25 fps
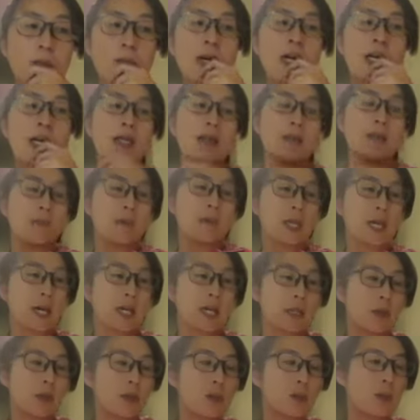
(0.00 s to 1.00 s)
When we
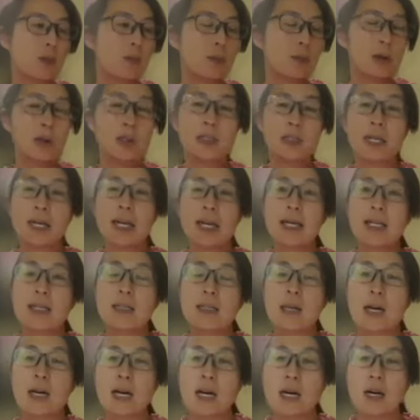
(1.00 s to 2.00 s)
had the group project
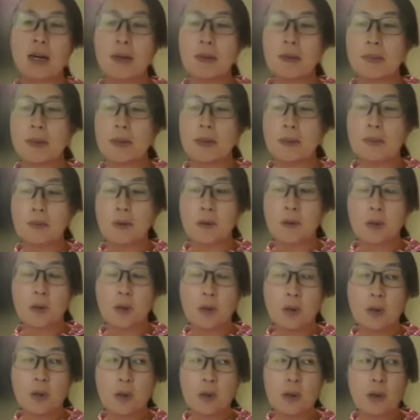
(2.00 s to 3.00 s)
um,
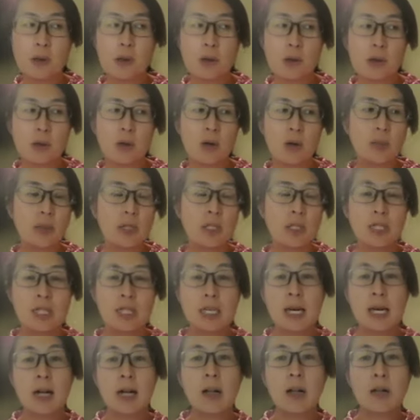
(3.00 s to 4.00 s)
for
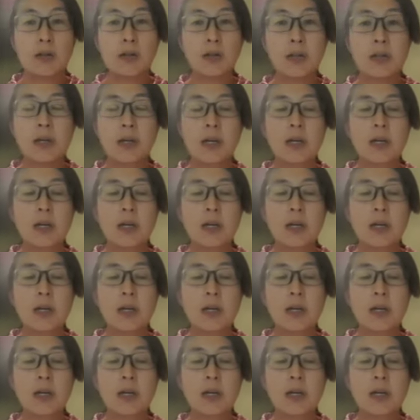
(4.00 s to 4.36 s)
community health,